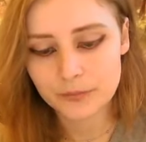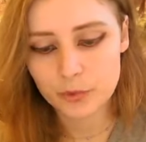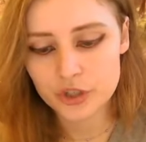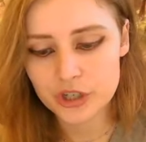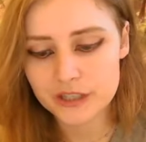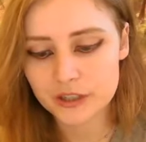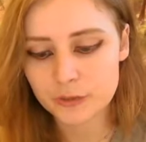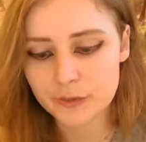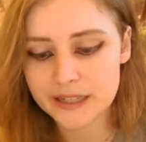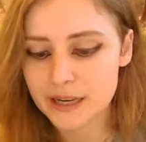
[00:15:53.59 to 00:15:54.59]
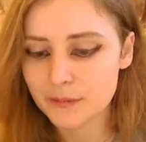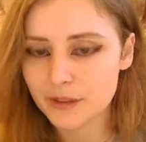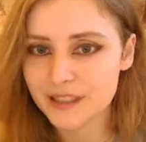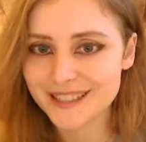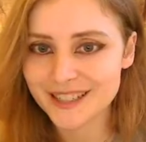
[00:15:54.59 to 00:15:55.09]
which is under my name,
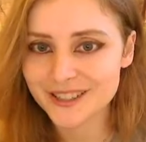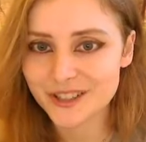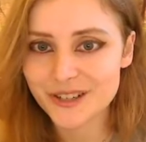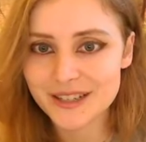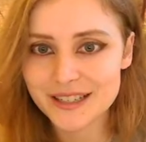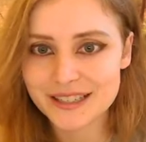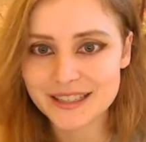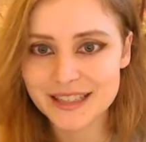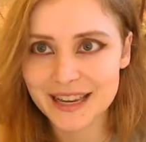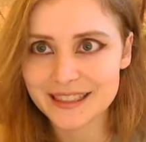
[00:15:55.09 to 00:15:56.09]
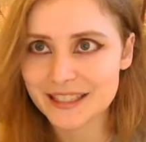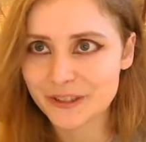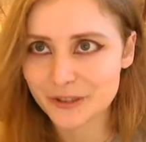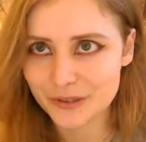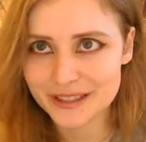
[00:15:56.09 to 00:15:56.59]
Lysander Xanthus,
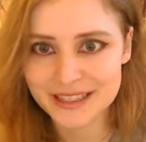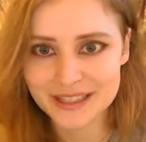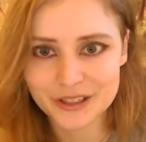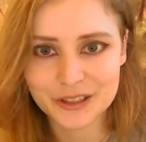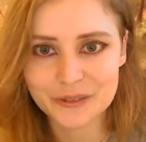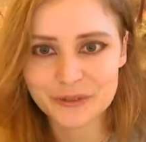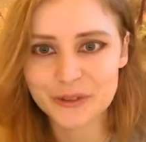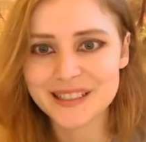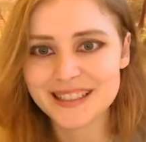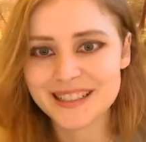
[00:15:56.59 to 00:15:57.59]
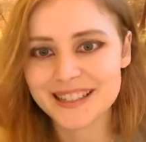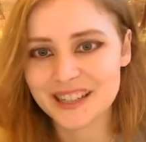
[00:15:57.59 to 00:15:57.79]
or Lysander Clairvoyant.